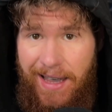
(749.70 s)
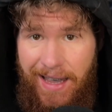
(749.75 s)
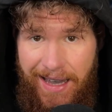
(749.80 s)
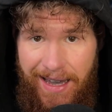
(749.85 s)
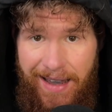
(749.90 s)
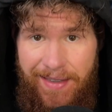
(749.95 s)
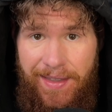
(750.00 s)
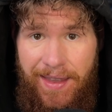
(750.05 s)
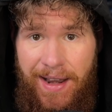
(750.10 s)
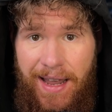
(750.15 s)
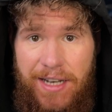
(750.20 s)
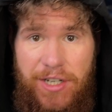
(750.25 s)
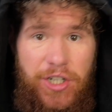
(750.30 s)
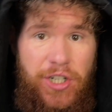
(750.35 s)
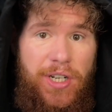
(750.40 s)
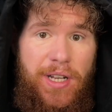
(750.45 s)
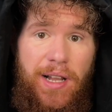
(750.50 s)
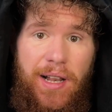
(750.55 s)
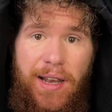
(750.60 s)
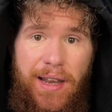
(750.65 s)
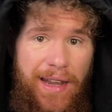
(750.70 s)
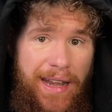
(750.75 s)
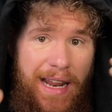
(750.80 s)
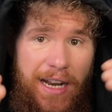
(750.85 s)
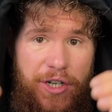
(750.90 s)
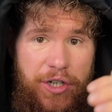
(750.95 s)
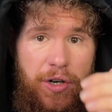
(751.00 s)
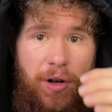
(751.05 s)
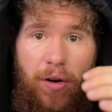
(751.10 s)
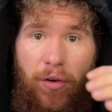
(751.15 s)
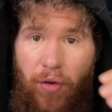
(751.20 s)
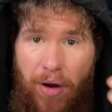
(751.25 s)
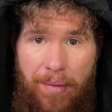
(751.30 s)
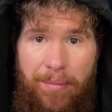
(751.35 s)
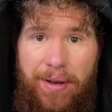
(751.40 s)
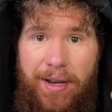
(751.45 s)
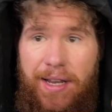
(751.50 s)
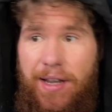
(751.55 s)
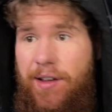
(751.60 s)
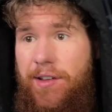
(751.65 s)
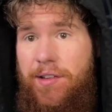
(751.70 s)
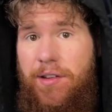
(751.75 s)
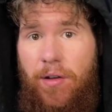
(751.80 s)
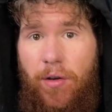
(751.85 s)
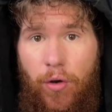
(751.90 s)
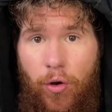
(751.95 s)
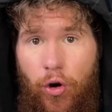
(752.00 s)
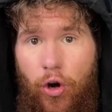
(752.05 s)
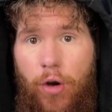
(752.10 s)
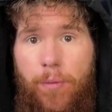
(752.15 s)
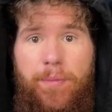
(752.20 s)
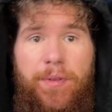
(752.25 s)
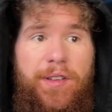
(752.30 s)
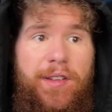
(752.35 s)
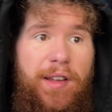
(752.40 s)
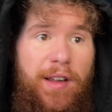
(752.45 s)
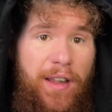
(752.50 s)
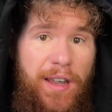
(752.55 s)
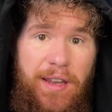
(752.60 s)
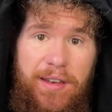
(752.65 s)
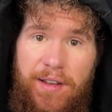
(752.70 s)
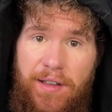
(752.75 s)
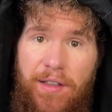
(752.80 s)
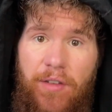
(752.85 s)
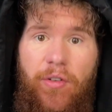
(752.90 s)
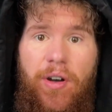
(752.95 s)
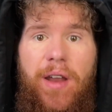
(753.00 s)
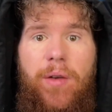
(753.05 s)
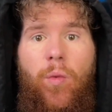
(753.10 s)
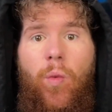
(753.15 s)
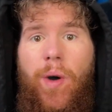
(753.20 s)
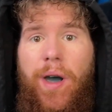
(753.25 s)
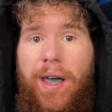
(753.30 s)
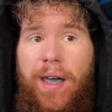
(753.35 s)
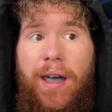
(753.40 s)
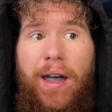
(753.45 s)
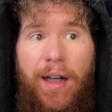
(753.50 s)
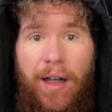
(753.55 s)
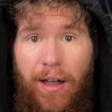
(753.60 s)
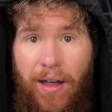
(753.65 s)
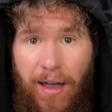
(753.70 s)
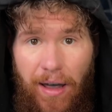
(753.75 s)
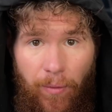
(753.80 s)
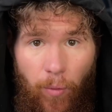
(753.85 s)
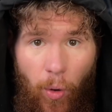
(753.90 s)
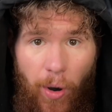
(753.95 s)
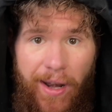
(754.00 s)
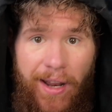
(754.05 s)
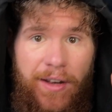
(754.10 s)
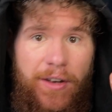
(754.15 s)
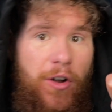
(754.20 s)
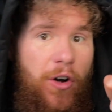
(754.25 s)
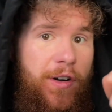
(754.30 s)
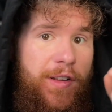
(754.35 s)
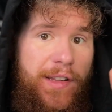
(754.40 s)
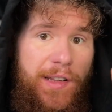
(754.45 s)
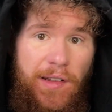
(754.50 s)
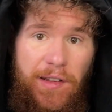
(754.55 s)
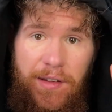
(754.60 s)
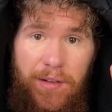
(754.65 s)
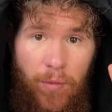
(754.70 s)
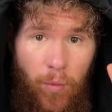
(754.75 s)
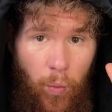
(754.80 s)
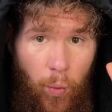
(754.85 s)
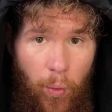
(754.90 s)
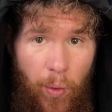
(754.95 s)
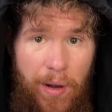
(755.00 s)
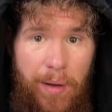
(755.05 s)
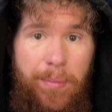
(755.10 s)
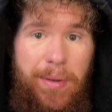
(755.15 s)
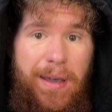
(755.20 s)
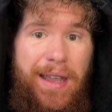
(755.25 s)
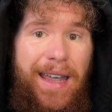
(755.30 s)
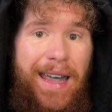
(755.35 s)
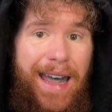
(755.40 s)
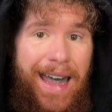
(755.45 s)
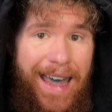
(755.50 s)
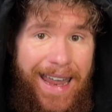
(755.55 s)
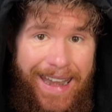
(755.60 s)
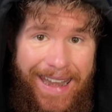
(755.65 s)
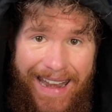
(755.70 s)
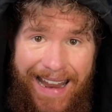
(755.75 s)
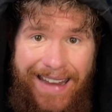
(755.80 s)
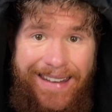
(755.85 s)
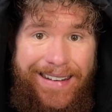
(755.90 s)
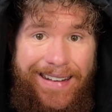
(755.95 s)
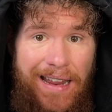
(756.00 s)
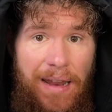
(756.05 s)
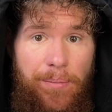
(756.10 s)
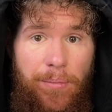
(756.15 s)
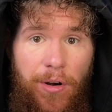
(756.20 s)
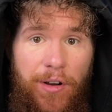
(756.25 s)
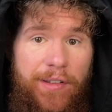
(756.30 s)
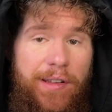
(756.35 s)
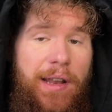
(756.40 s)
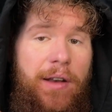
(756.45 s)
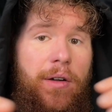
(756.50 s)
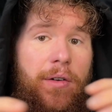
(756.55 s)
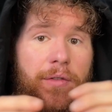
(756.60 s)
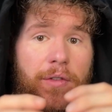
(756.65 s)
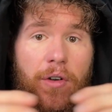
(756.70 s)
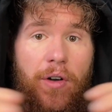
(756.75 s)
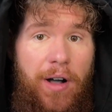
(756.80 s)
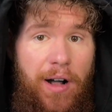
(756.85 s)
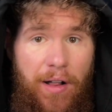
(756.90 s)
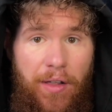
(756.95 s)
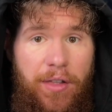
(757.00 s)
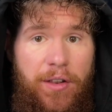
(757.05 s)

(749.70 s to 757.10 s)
In a nutshell, natural remedies, herbs, eating the right way, avoiding toxins will be 99% of your health